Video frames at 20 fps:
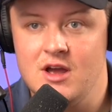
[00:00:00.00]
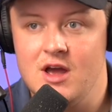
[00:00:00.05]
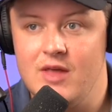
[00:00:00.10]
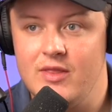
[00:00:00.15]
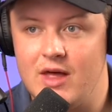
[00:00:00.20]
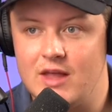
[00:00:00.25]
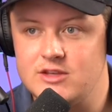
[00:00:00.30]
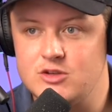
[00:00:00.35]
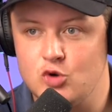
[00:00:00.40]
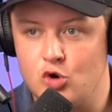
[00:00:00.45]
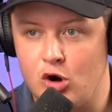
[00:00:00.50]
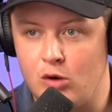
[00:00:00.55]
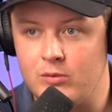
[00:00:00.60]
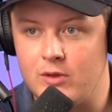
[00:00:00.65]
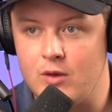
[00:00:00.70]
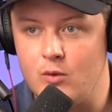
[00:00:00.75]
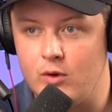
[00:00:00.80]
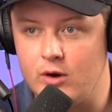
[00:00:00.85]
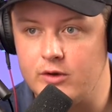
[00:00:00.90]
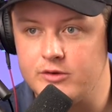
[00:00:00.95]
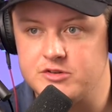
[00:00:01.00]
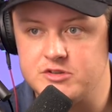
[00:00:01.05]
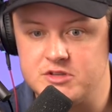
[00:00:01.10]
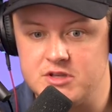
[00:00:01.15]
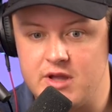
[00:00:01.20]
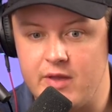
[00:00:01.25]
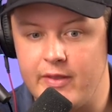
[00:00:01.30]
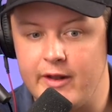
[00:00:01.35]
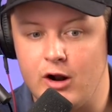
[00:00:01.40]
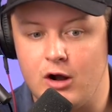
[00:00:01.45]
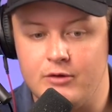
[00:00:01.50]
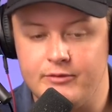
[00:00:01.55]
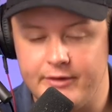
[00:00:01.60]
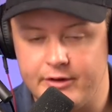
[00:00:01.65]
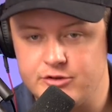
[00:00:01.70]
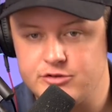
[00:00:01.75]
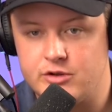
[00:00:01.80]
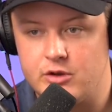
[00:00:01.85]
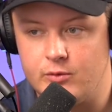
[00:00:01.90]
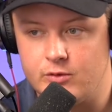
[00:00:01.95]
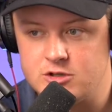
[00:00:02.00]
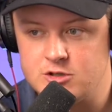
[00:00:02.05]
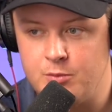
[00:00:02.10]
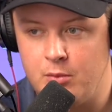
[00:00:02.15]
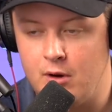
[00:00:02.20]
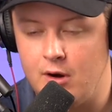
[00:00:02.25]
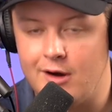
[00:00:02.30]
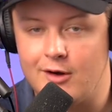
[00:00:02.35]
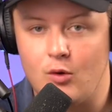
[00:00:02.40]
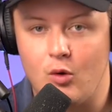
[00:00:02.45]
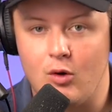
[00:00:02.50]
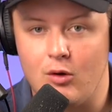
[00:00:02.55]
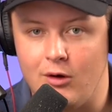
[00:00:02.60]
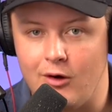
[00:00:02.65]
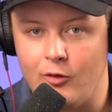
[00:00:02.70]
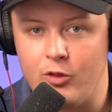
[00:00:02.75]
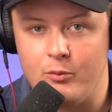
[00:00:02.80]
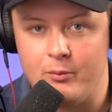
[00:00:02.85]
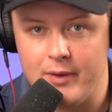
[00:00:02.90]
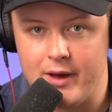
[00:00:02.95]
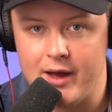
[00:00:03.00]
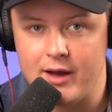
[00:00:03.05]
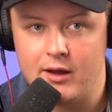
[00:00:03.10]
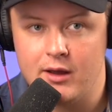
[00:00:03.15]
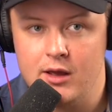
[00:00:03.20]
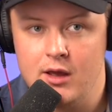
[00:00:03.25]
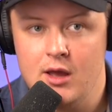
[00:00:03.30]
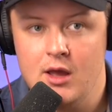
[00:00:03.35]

That's normally what I'll see, and then I'll eventually respond or call them back.